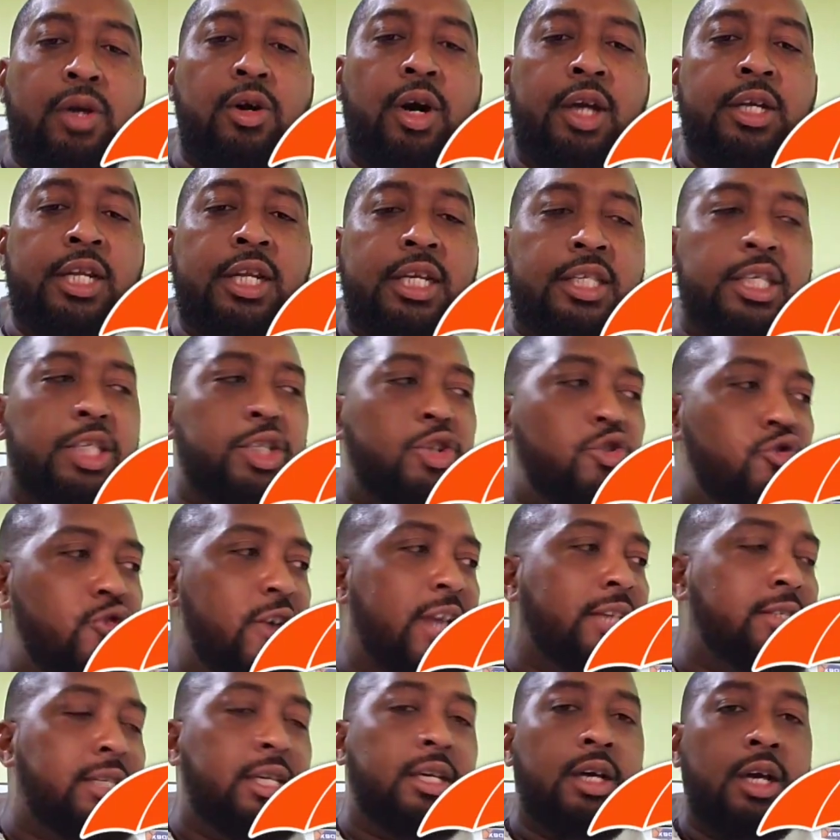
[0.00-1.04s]
because this is
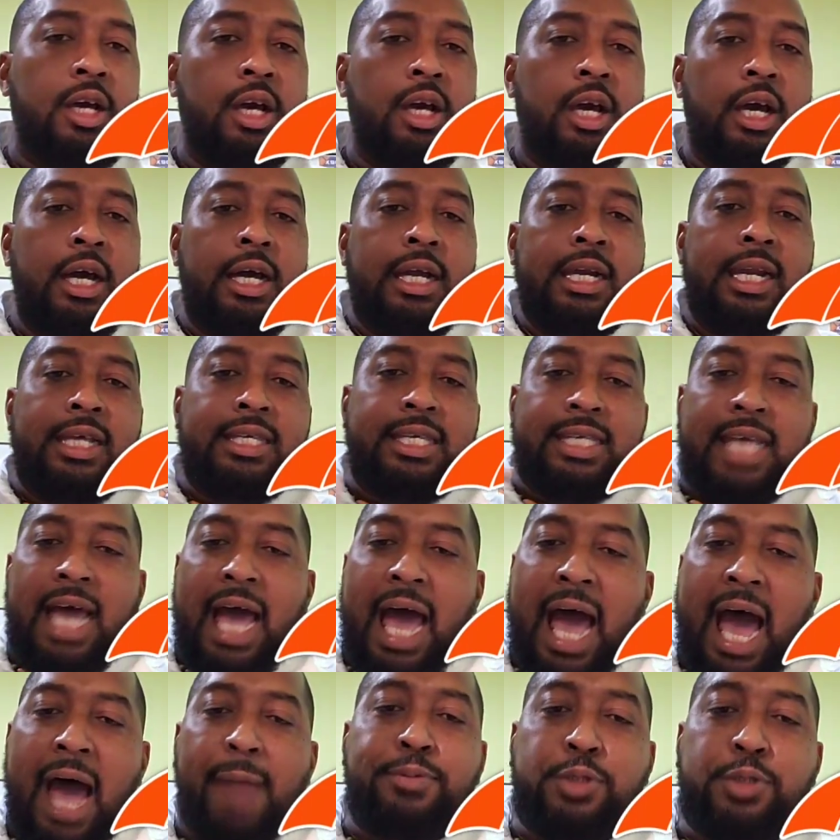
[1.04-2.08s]
crazy. This is
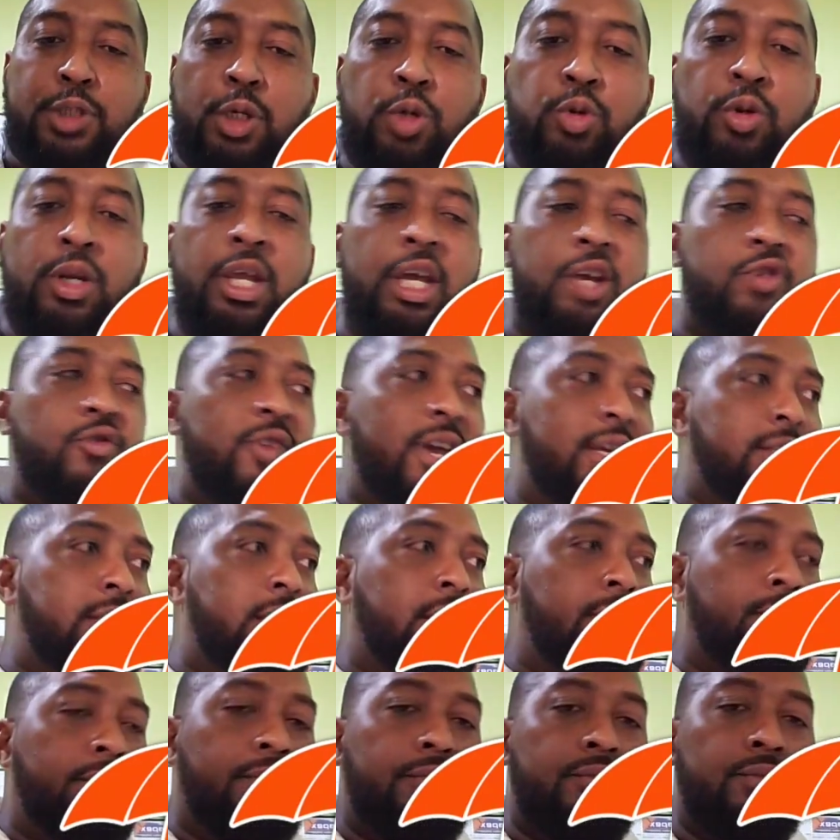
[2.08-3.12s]
absolutely
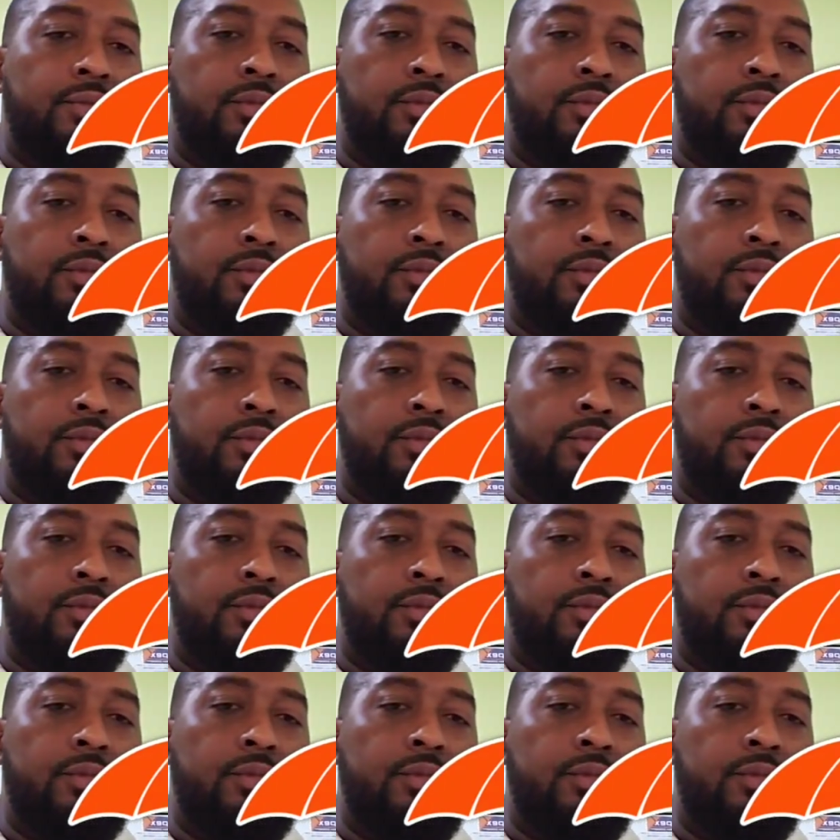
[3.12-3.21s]
crazy.